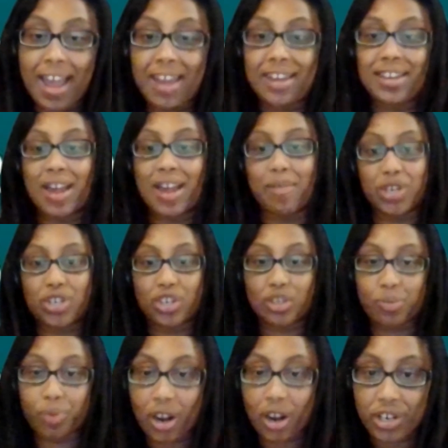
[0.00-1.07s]
and
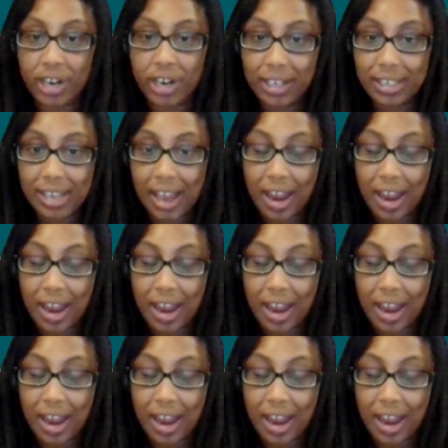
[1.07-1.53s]
ambitious project,